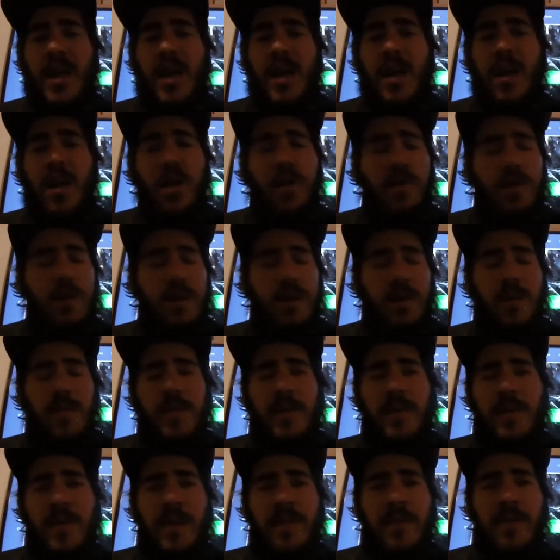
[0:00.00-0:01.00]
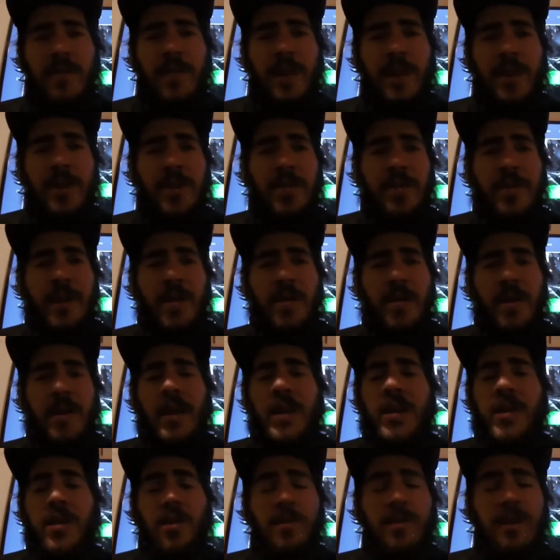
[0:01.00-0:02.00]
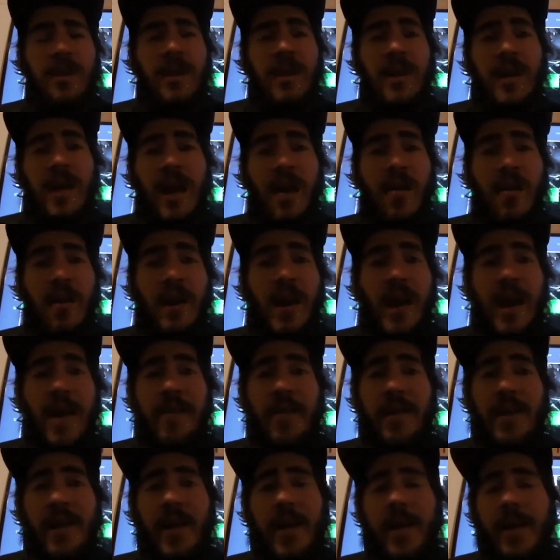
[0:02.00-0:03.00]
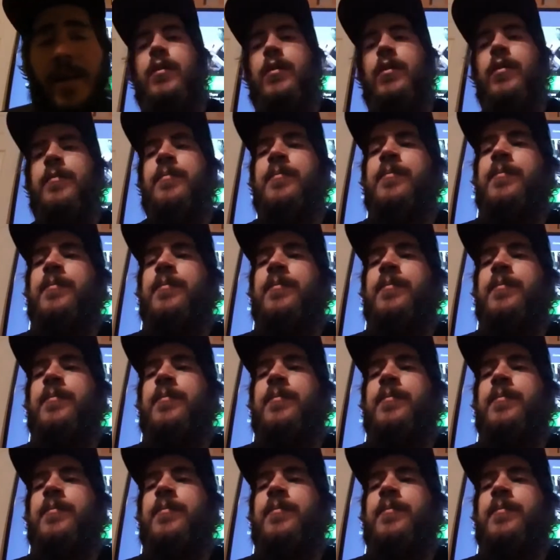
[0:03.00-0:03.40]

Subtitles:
I'll go over a little bit of the information about it and a little bit on how to navigate it.